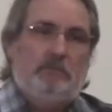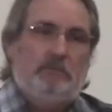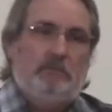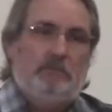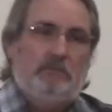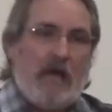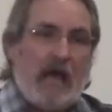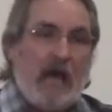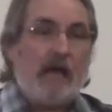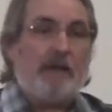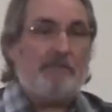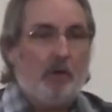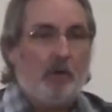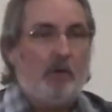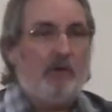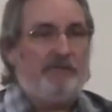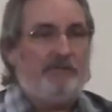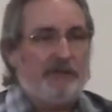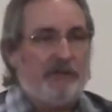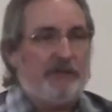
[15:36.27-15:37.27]
I'm
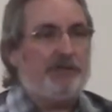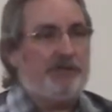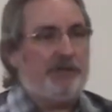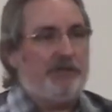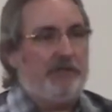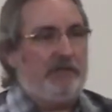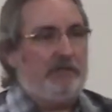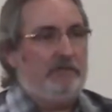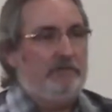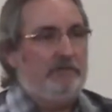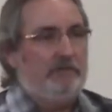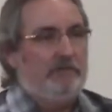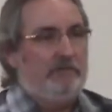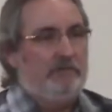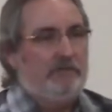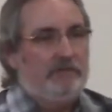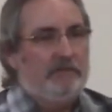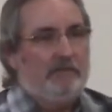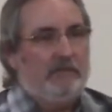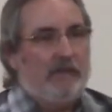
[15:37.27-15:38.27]
going fishing.
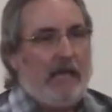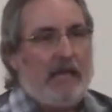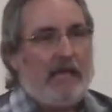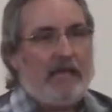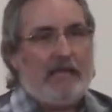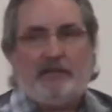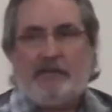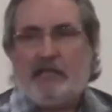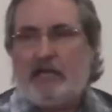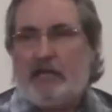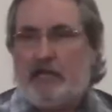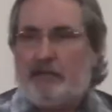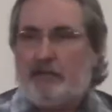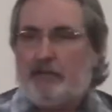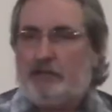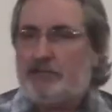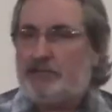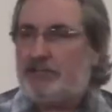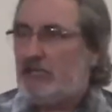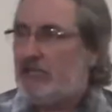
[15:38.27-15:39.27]
And the
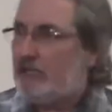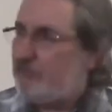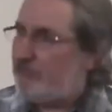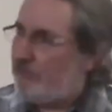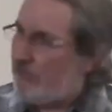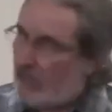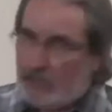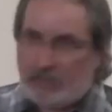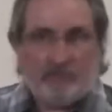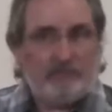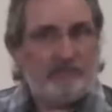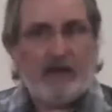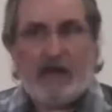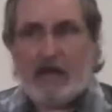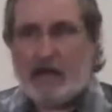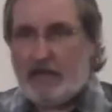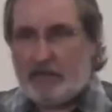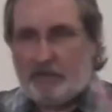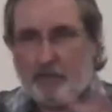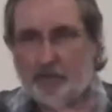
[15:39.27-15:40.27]
other six said,
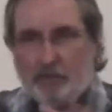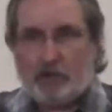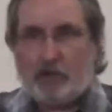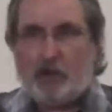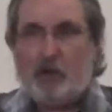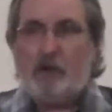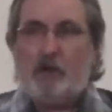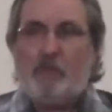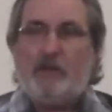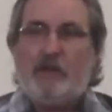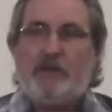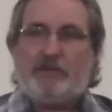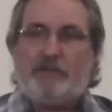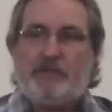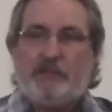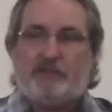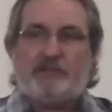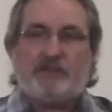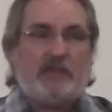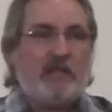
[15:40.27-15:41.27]
fine, we're going with
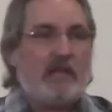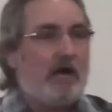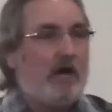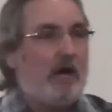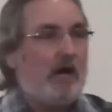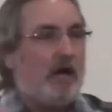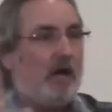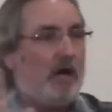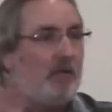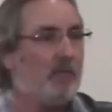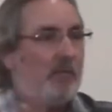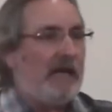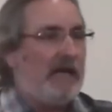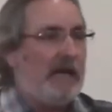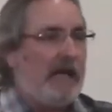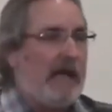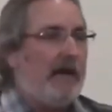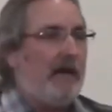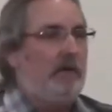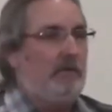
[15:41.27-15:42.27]
you. So they all went
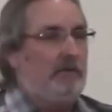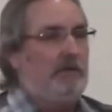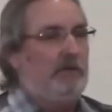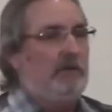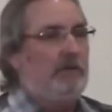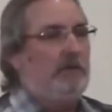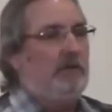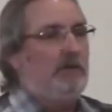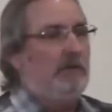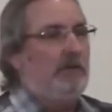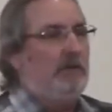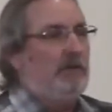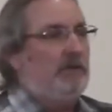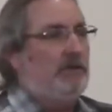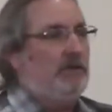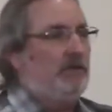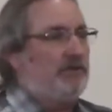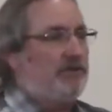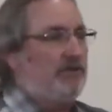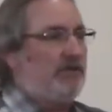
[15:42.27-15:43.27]
out
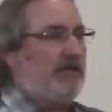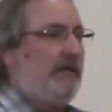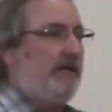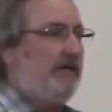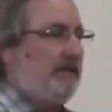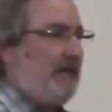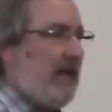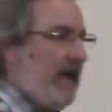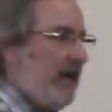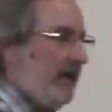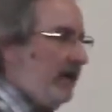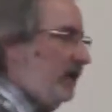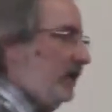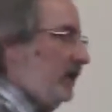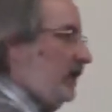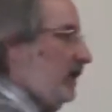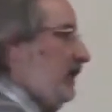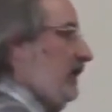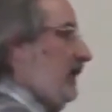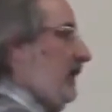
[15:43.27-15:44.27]
to the Sea of
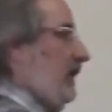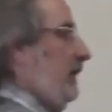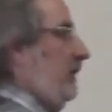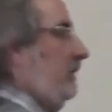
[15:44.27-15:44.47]
Galilee